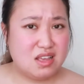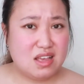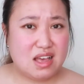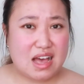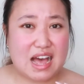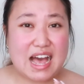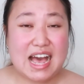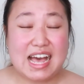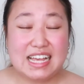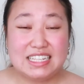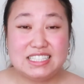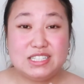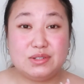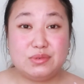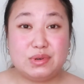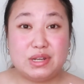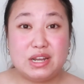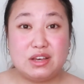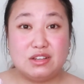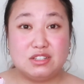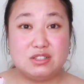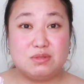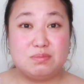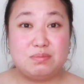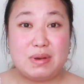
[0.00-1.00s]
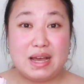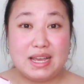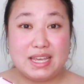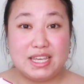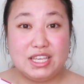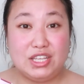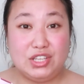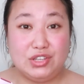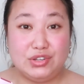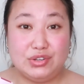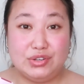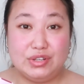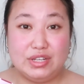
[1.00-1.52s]
I had it when I was back
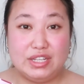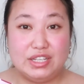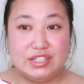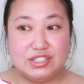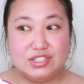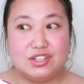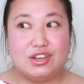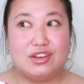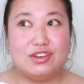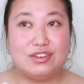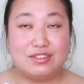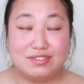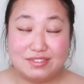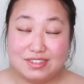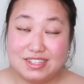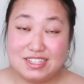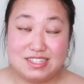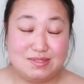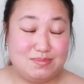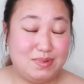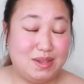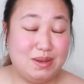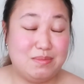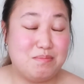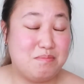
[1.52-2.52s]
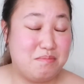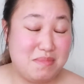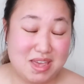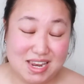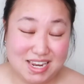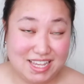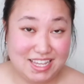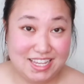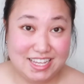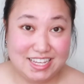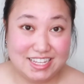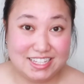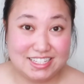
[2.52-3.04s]
in uni, so it's been many
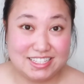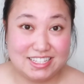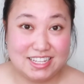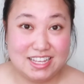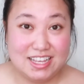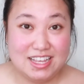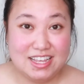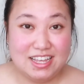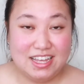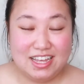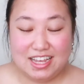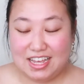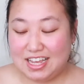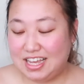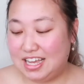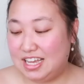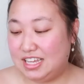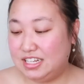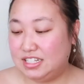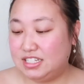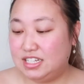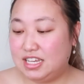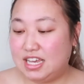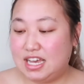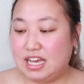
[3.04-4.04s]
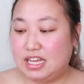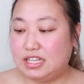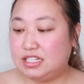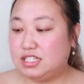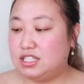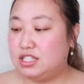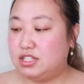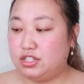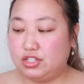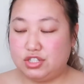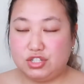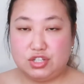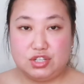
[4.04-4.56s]
years, and it
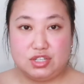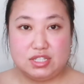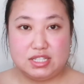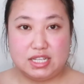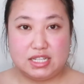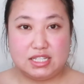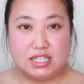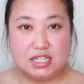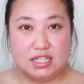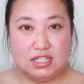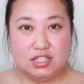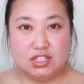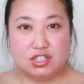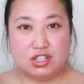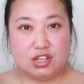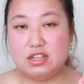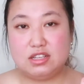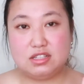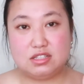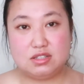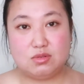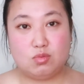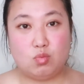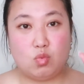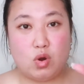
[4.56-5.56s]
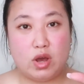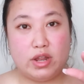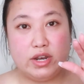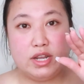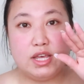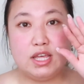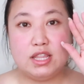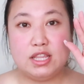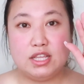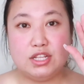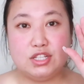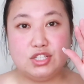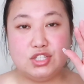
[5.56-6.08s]
has 2 settings. It is 1
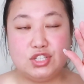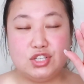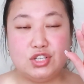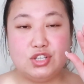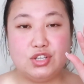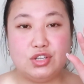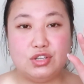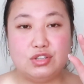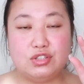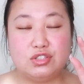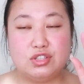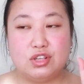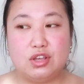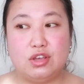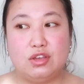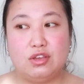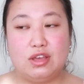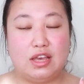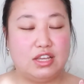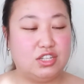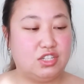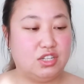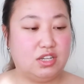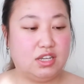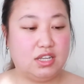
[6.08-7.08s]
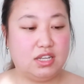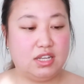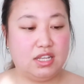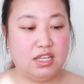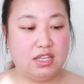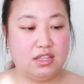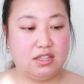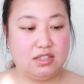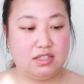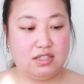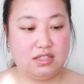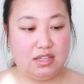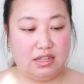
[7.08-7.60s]
and then 2, so as you can
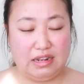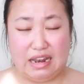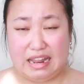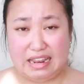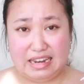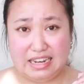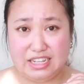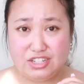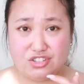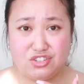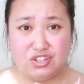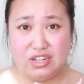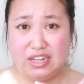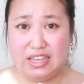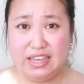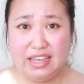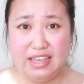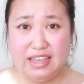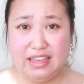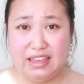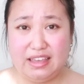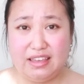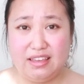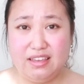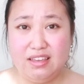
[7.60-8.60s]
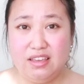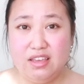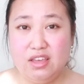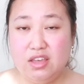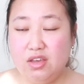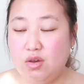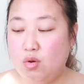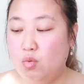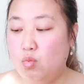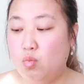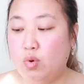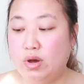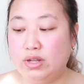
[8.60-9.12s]
like literally hear,
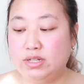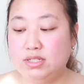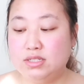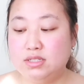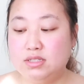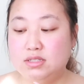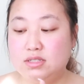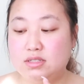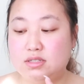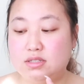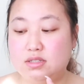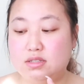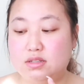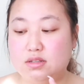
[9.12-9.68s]
1's